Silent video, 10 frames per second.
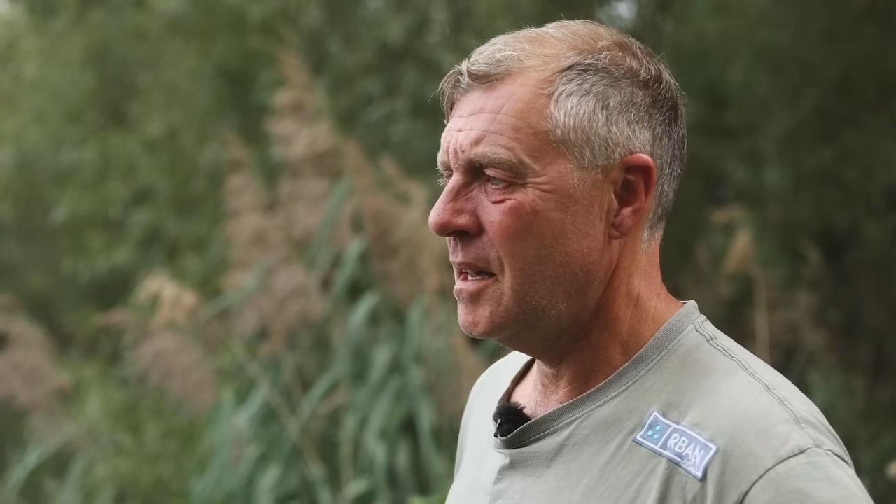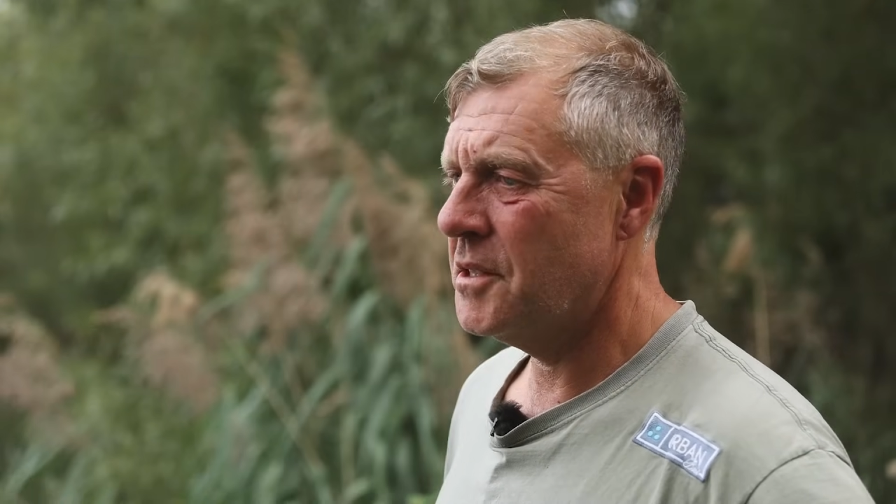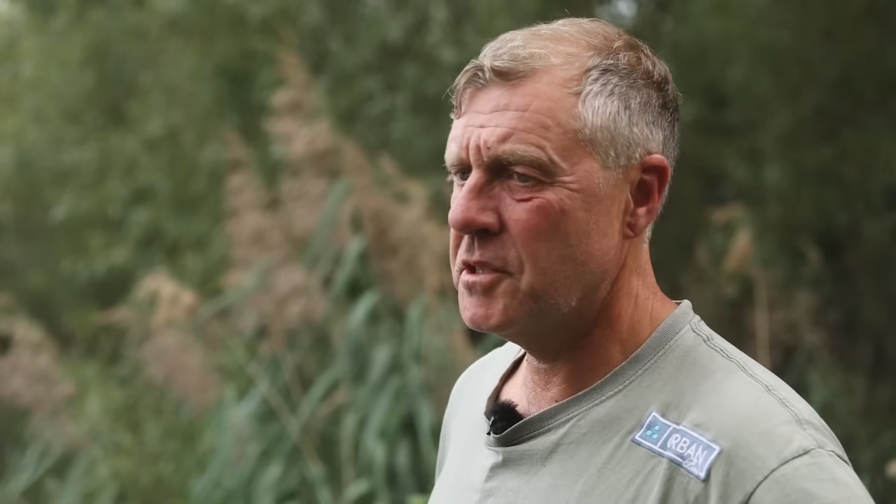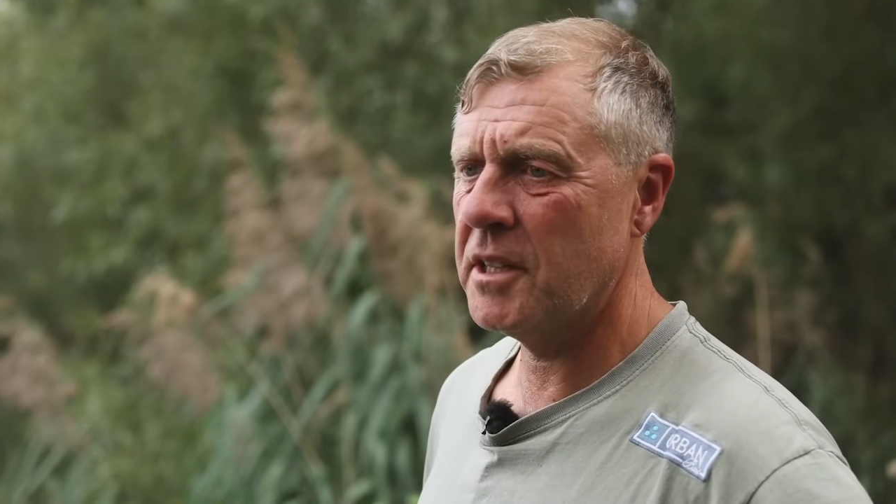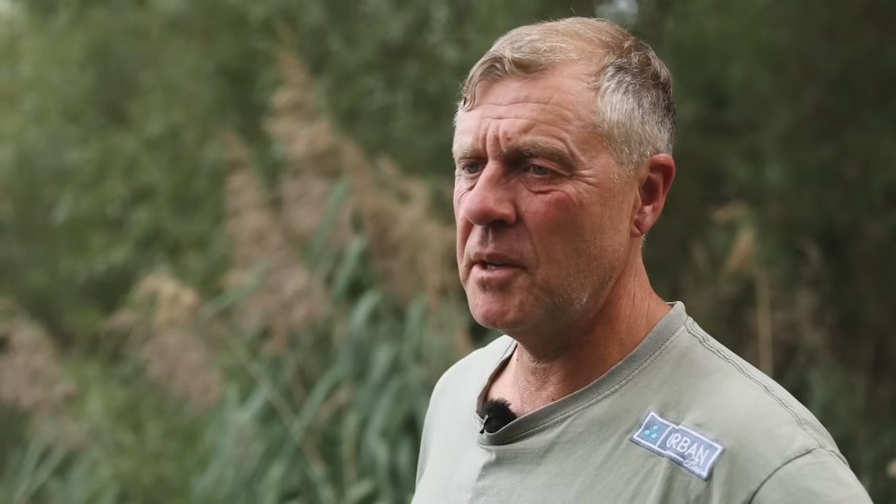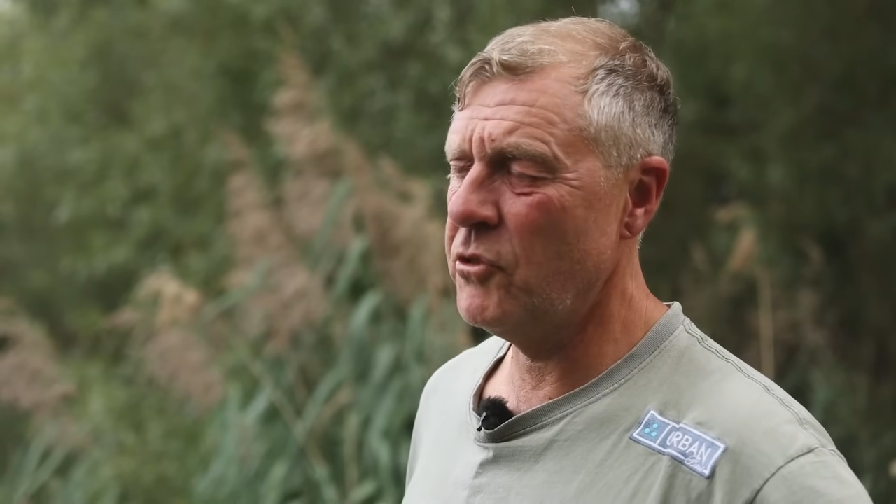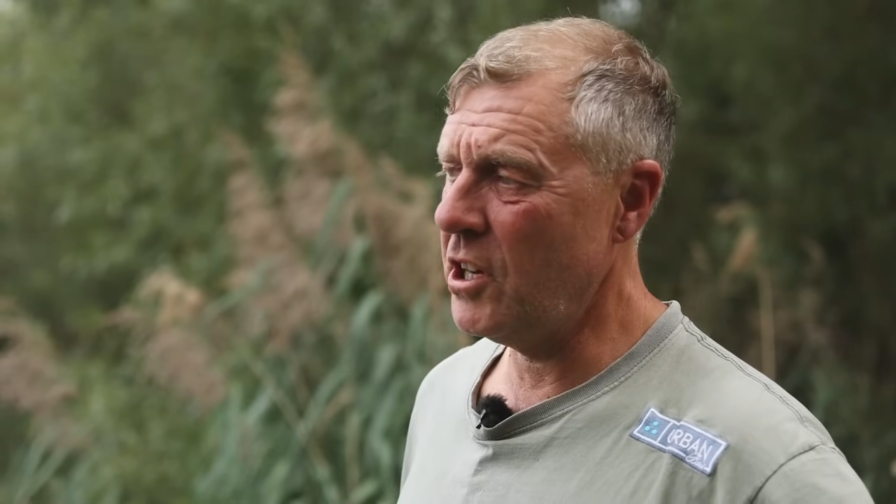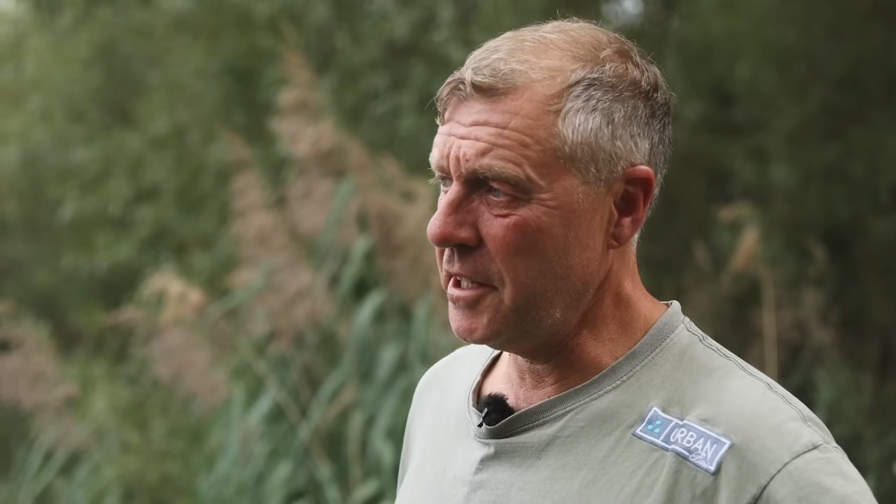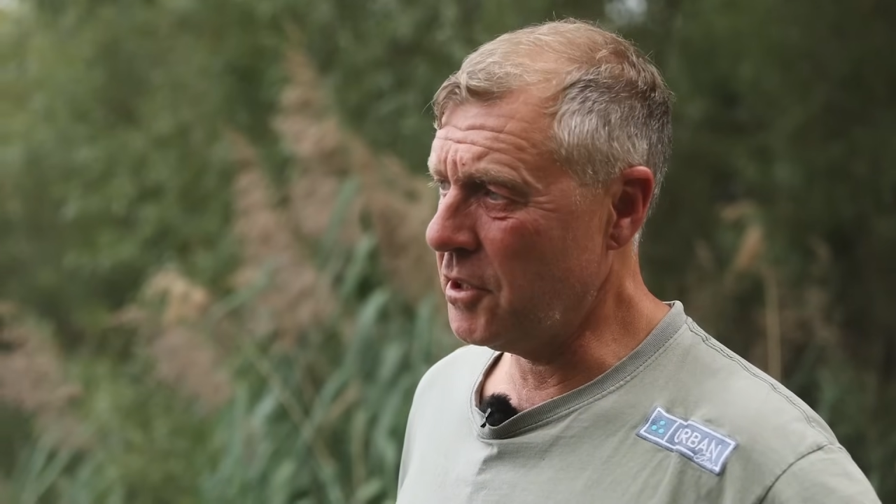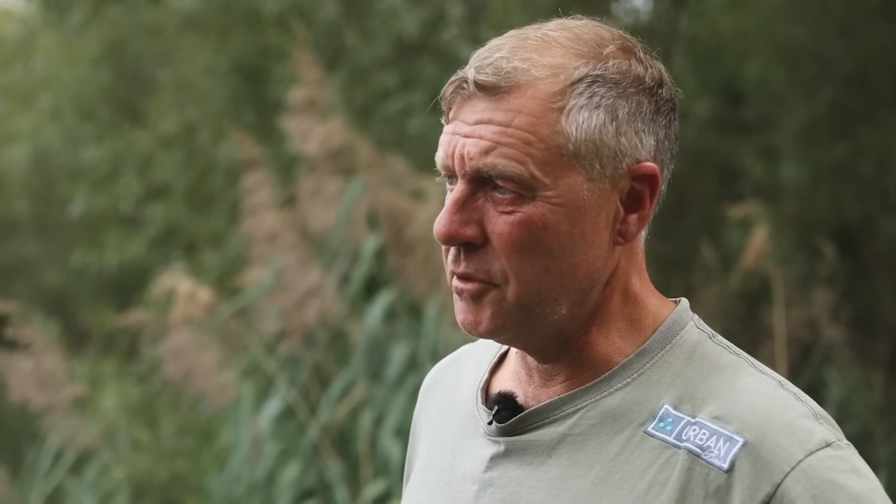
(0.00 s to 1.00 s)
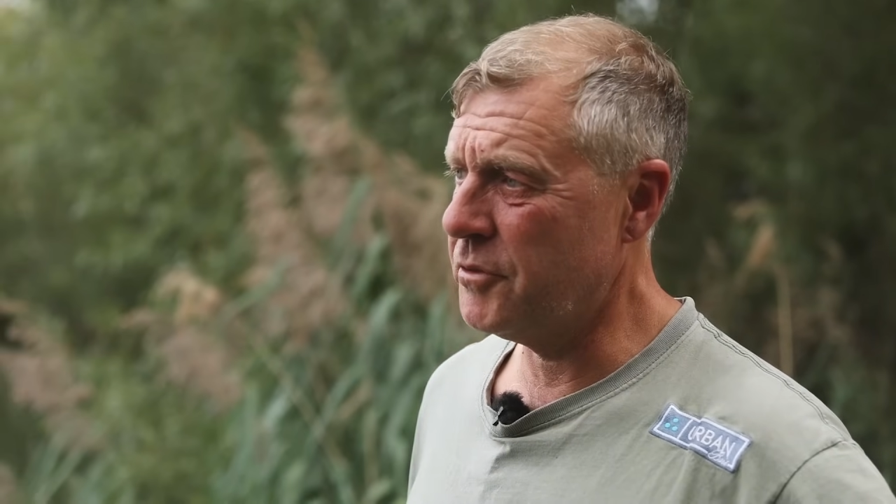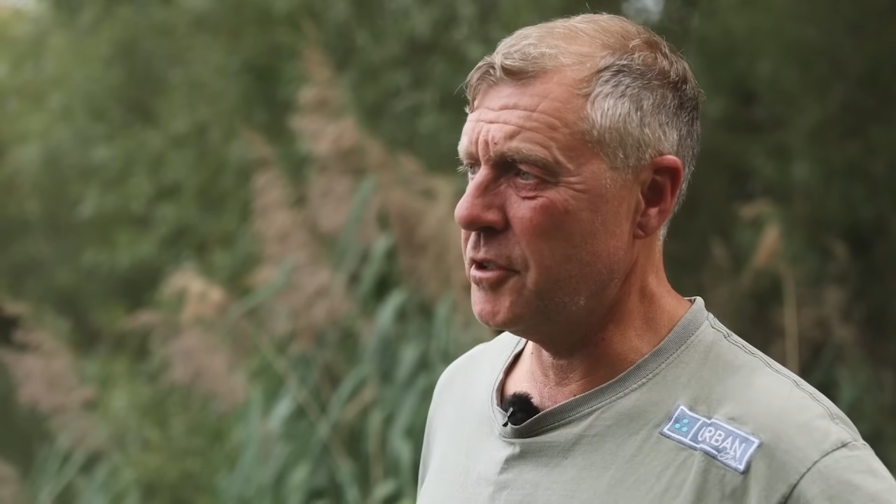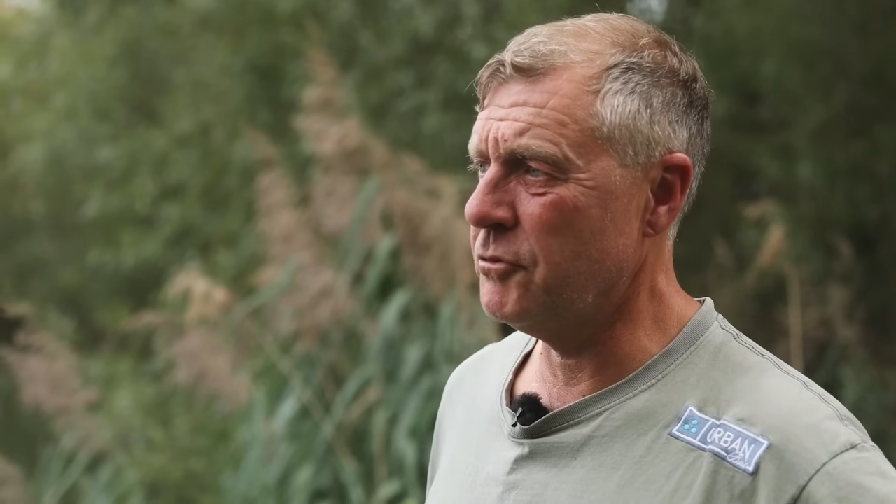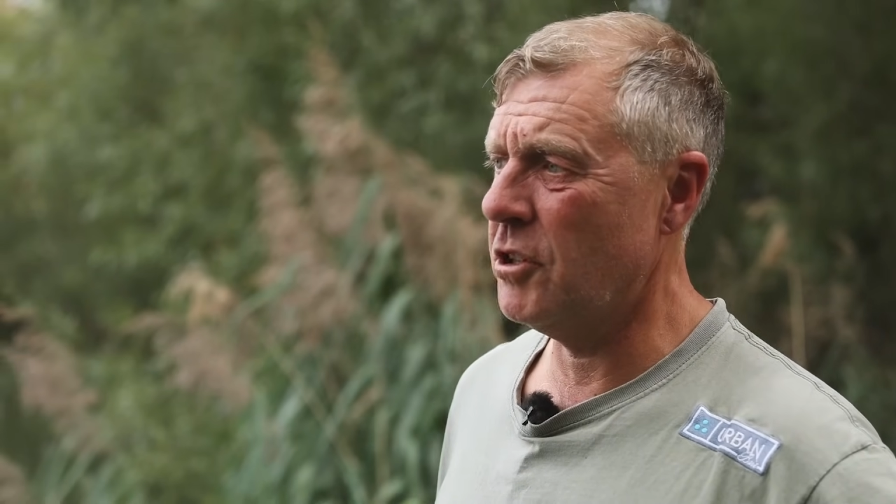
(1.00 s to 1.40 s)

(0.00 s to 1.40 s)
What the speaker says: It's looking really good for the